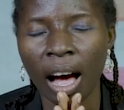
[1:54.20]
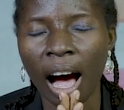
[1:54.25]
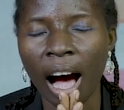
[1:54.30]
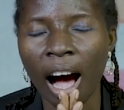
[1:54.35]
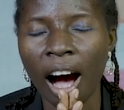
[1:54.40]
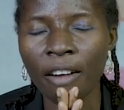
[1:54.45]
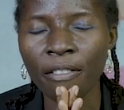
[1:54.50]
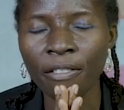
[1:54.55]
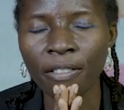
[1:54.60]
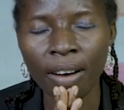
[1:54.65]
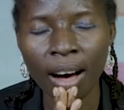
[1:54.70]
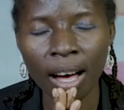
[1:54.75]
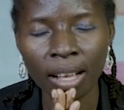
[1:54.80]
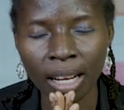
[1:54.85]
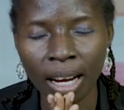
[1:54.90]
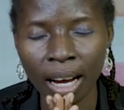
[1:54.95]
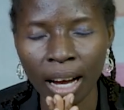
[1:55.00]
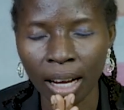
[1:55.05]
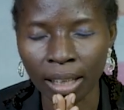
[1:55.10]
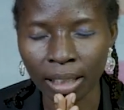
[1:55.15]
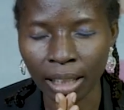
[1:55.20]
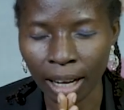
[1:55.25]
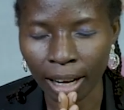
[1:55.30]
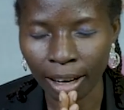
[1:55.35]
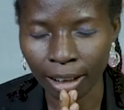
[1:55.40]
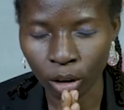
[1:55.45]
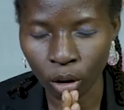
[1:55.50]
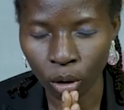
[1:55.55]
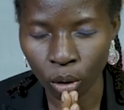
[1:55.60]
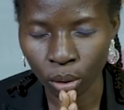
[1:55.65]
Our Father and
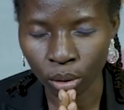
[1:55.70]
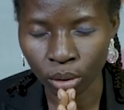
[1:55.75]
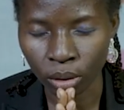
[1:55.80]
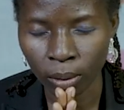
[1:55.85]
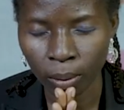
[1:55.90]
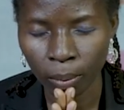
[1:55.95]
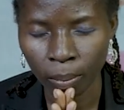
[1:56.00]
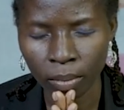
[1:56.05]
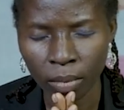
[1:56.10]
our Lord,